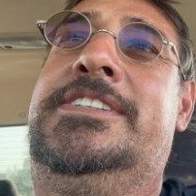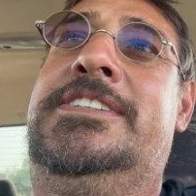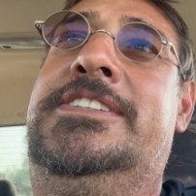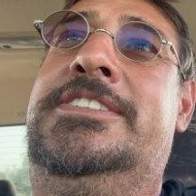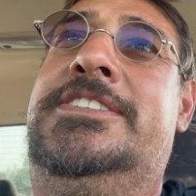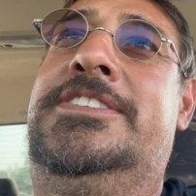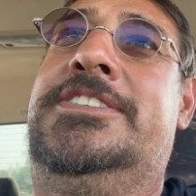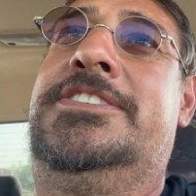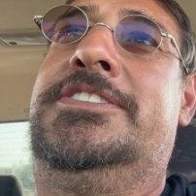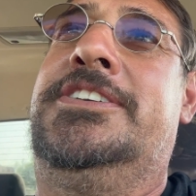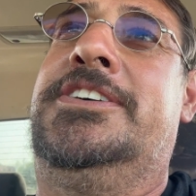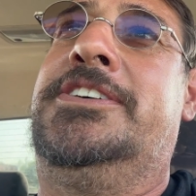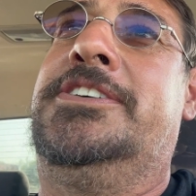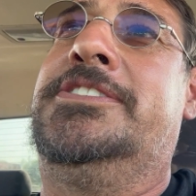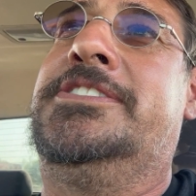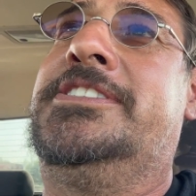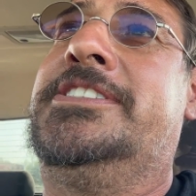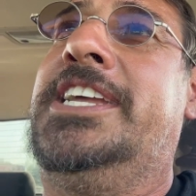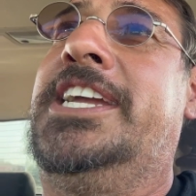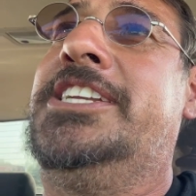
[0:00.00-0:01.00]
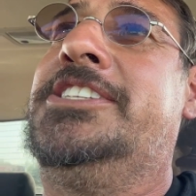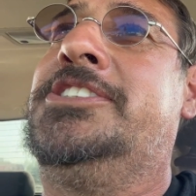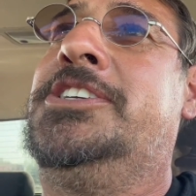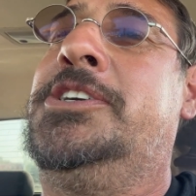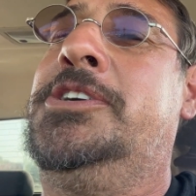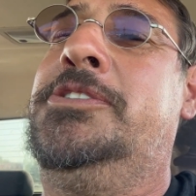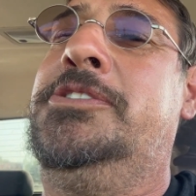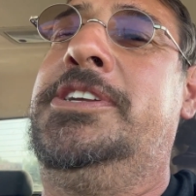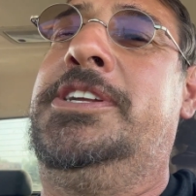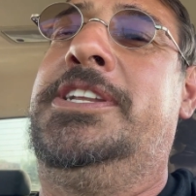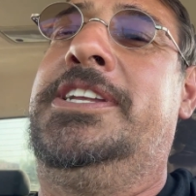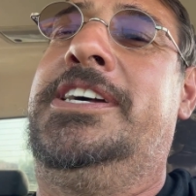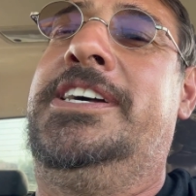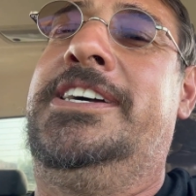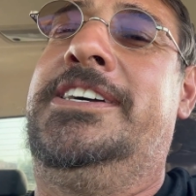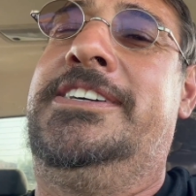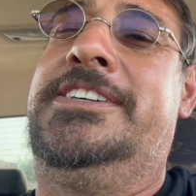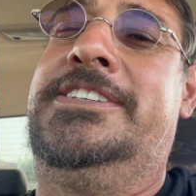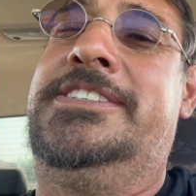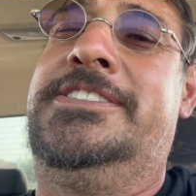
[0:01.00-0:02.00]
So stay tuned and
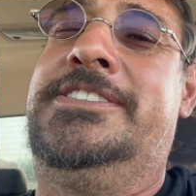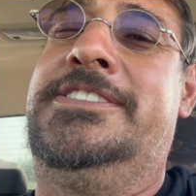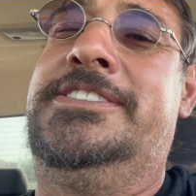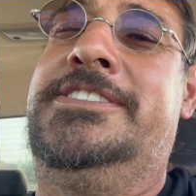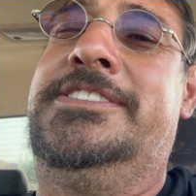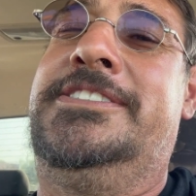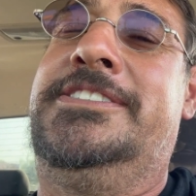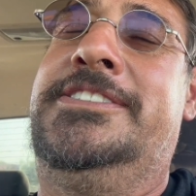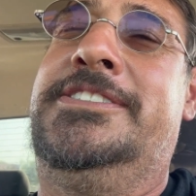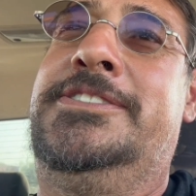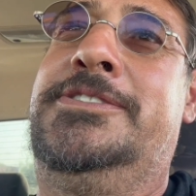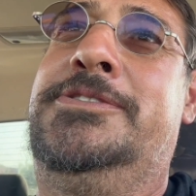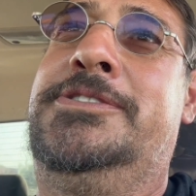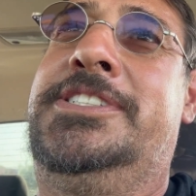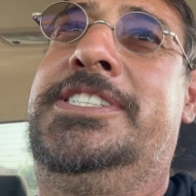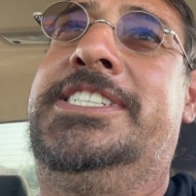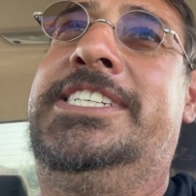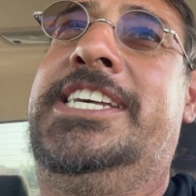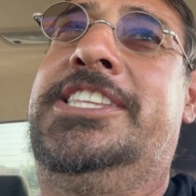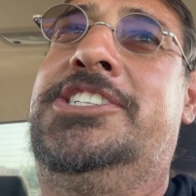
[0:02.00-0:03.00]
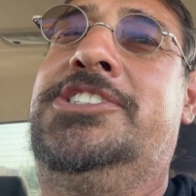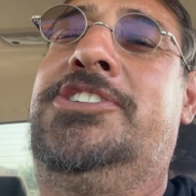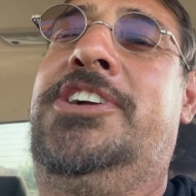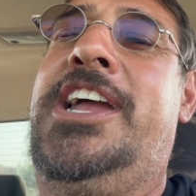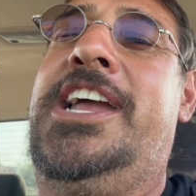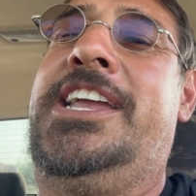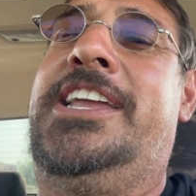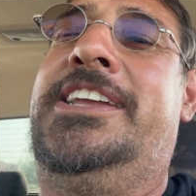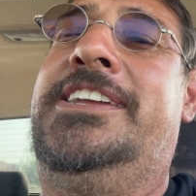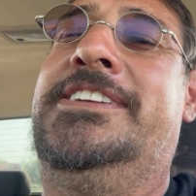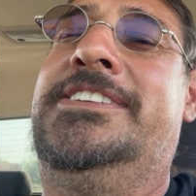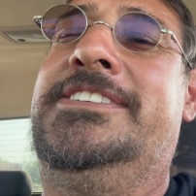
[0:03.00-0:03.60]
uh, we'll see you at the track.